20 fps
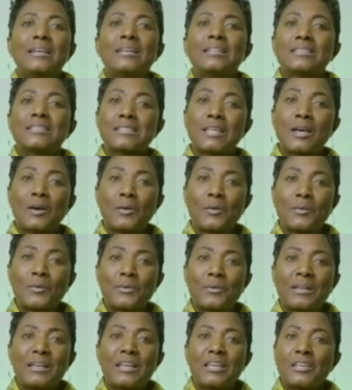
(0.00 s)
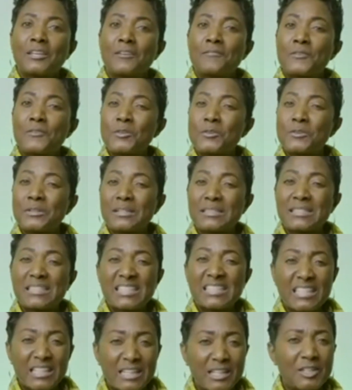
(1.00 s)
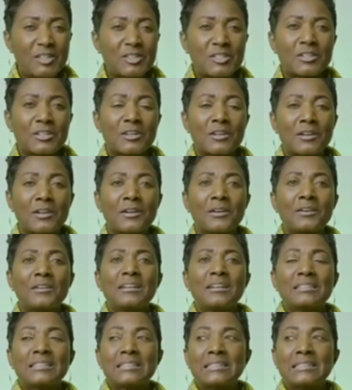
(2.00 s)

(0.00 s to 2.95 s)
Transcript: So if you're a teacher